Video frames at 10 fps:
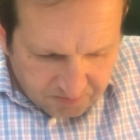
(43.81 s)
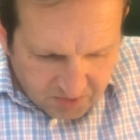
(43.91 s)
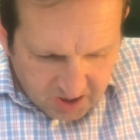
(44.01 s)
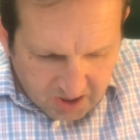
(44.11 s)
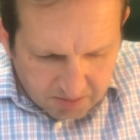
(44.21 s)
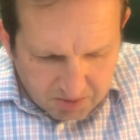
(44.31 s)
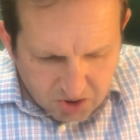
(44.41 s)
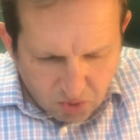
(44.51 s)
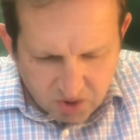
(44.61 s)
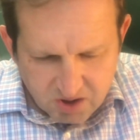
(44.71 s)
um,
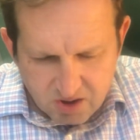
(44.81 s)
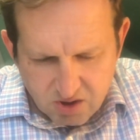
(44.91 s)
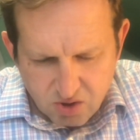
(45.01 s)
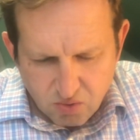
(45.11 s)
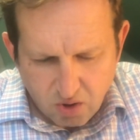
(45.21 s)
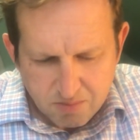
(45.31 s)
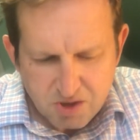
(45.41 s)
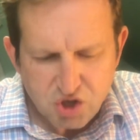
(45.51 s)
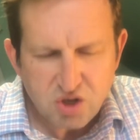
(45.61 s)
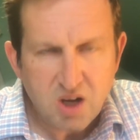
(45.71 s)
according to our
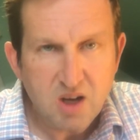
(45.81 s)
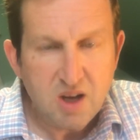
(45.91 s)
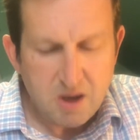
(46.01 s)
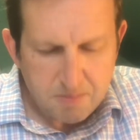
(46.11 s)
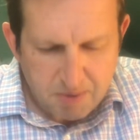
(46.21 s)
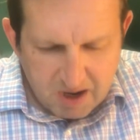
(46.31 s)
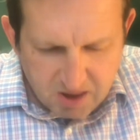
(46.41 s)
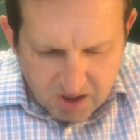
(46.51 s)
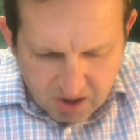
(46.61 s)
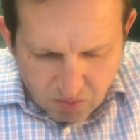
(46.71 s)
Mishnah by
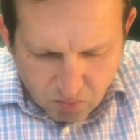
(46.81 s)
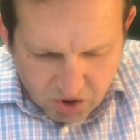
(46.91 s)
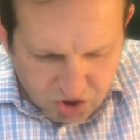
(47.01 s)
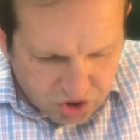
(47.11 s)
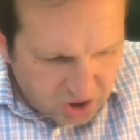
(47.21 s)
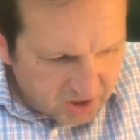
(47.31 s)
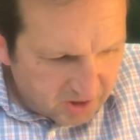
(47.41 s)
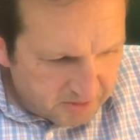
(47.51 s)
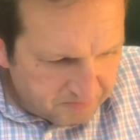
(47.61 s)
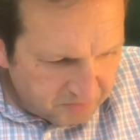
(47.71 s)
the Rosh Hashanah.
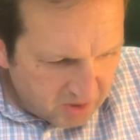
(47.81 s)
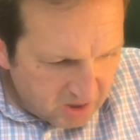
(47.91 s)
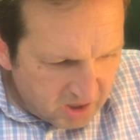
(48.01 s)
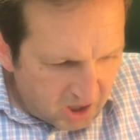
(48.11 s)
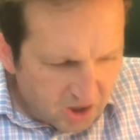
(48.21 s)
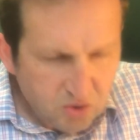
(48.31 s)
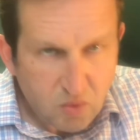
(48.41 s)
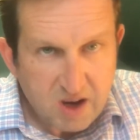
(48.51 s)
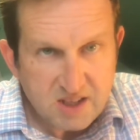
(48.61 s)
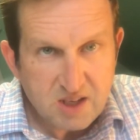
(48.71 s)

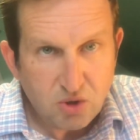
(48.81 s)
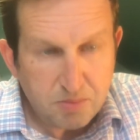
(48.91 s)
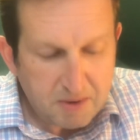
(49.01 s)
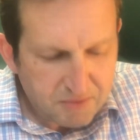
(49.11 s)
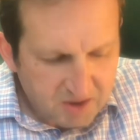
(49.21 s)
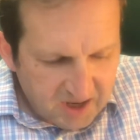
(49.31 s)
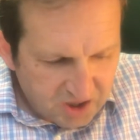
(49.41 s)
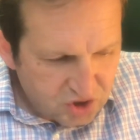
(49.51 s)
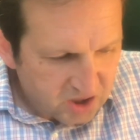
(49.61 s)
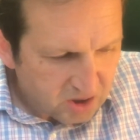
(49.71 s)
Otherwise, it'll be for the
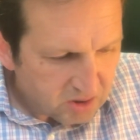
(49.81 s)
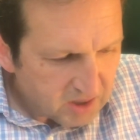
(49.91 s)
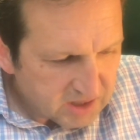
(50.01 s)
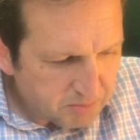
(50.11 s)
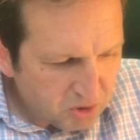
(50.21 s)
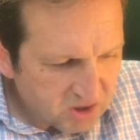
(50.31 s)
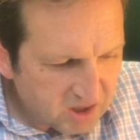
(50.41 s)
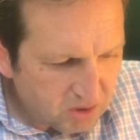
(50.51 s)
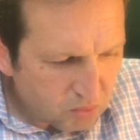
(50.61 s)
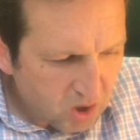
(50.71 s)
next year. As opposed to
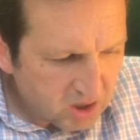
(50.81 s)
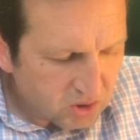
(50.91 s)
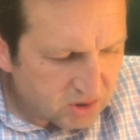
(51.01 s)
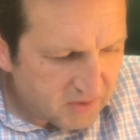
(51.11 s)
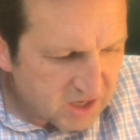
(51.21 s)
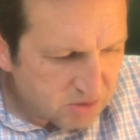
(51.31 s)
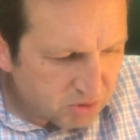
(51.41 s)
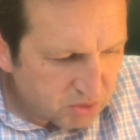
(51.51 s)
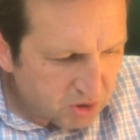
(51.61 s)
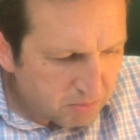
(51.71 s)
Yurakos,
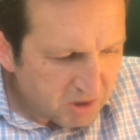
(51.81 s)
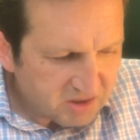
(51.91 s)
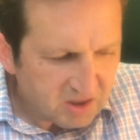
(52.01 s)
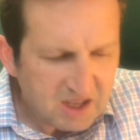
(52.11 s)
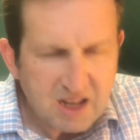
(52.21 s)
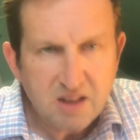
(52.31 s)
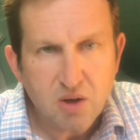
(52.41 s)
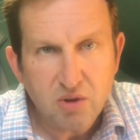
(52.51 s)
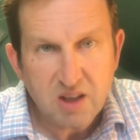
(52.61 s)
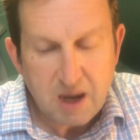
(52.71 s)
vegetables, we go basal
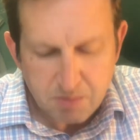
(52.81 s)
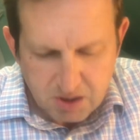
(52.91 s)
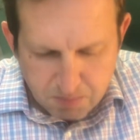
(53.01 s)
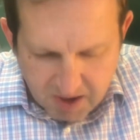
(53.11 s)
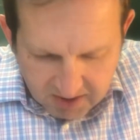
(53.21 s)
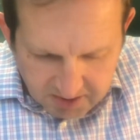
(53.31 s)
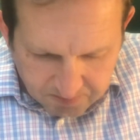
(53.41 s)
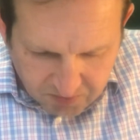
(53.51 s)
kito at the time it's picked.